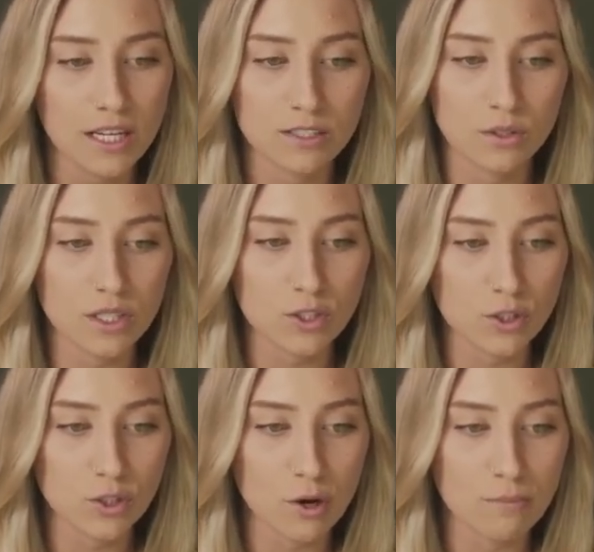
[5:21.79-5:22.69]
So let's
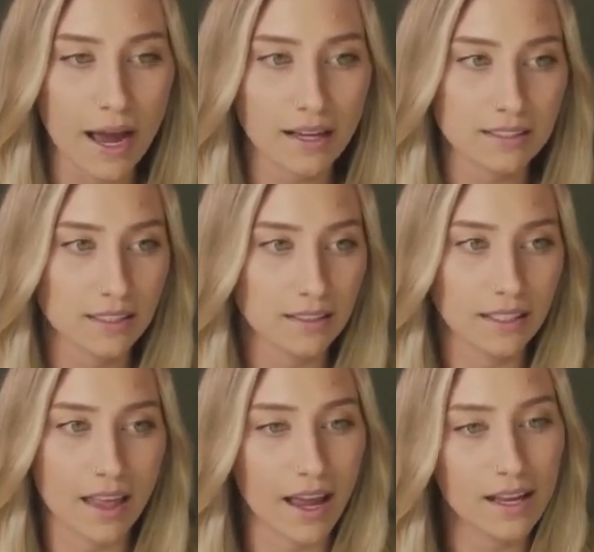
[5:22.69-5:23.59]
just go back to
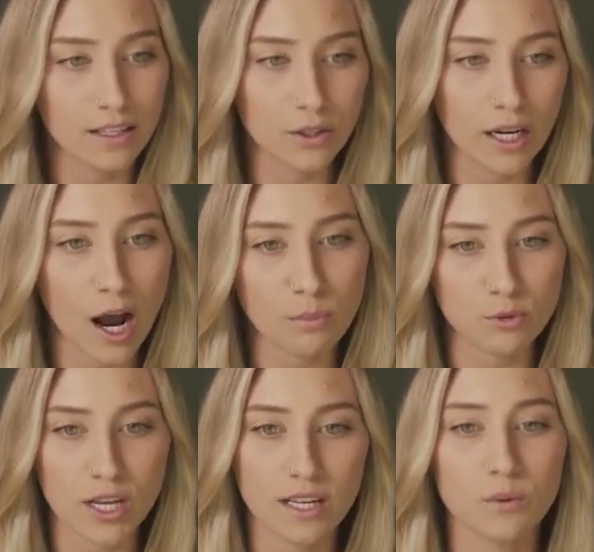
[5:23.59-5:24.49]
click that integrate
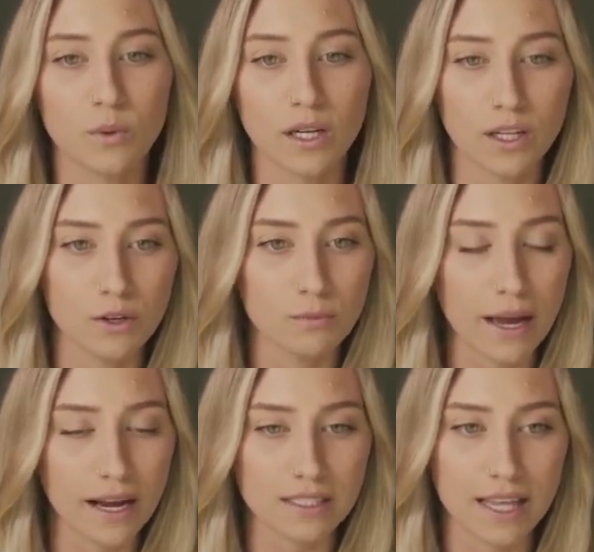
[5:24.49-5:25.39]
option. We're going to go
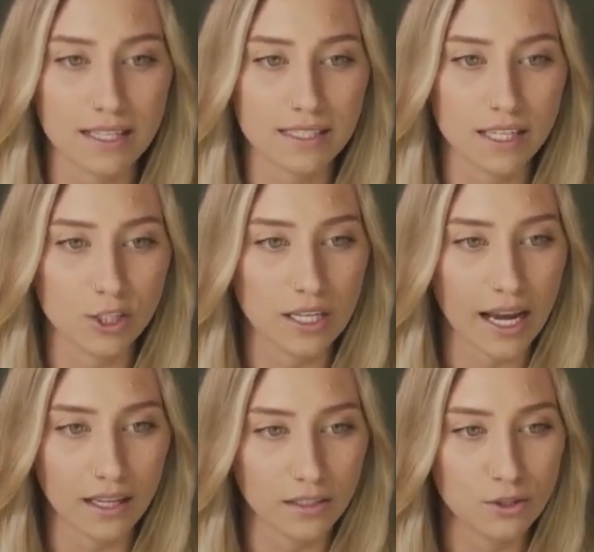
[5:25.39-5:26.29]
back to that section to
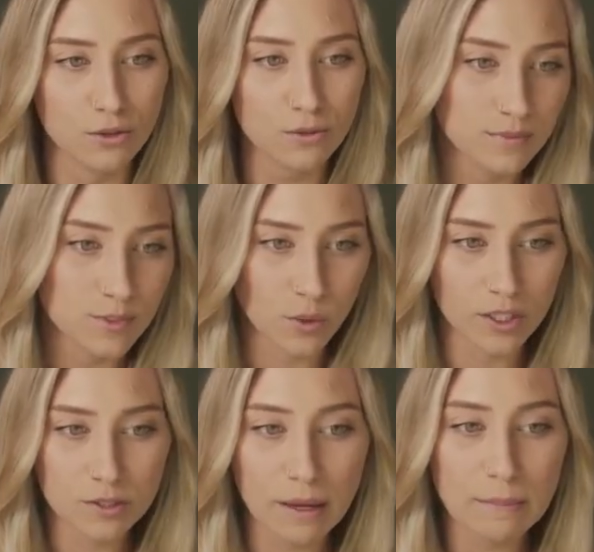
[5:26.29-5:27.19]
add new. So
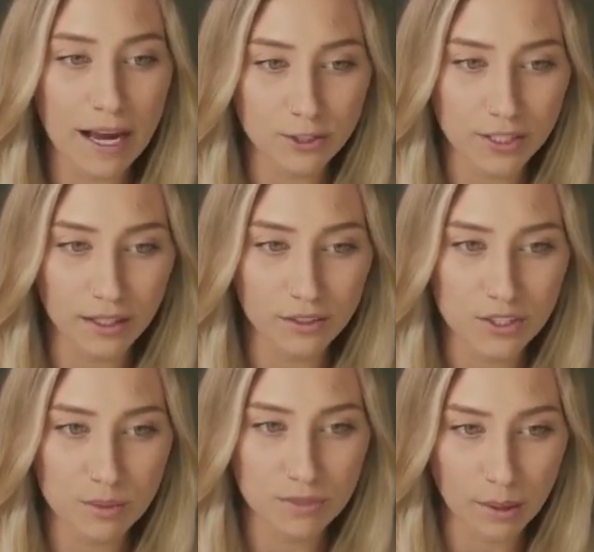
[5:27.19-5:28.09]
here's my BatchDialer
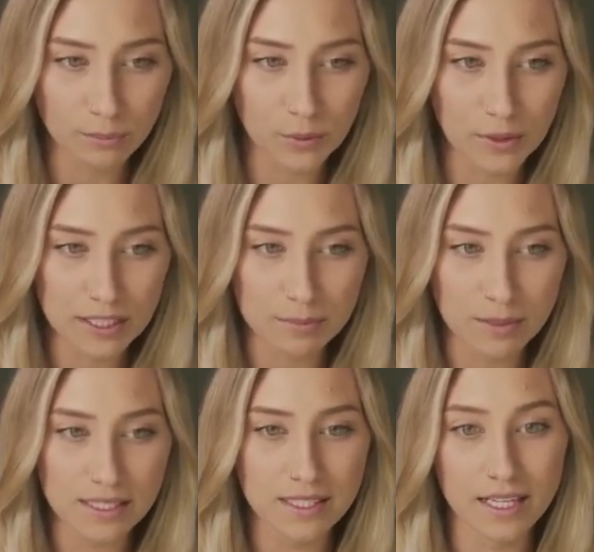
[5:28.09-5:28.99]
September
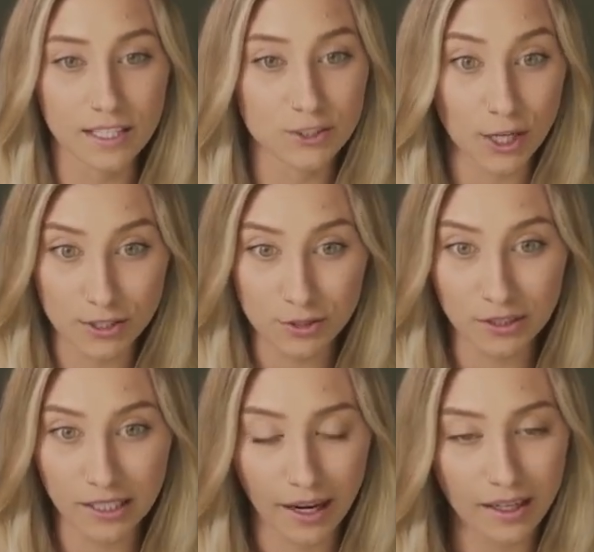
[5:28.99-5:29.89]
workspace that I just
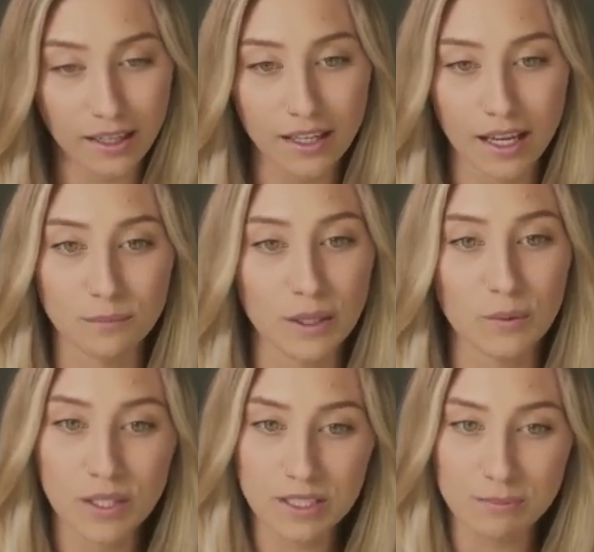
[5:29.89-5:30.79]
created. And my
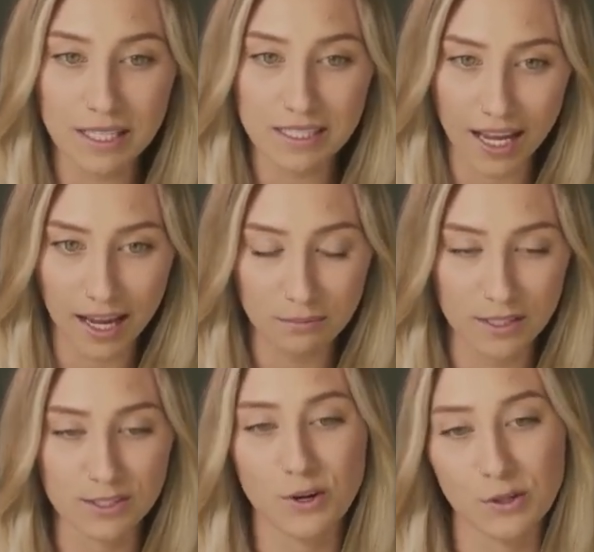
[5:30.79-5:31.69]
workspace app
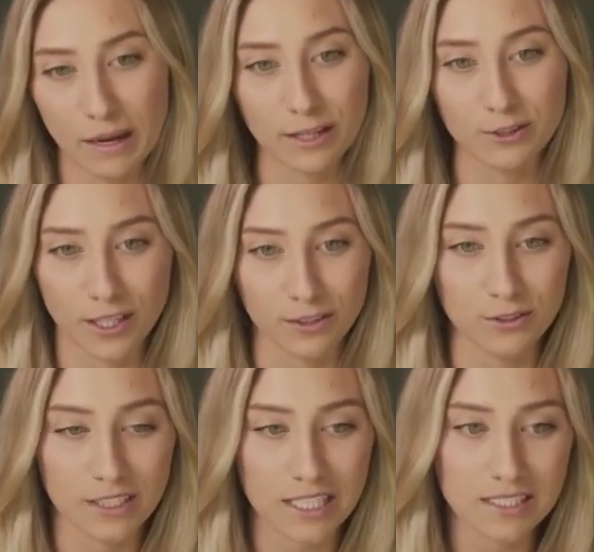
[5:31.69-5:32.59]
is called
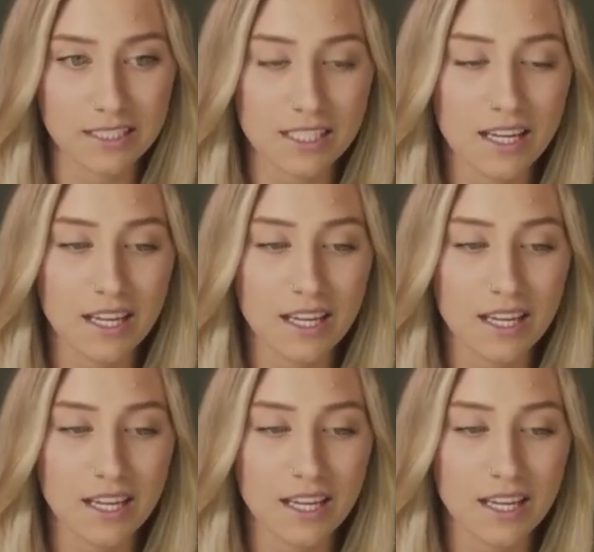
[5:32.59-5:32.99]
BatchDialer Leads.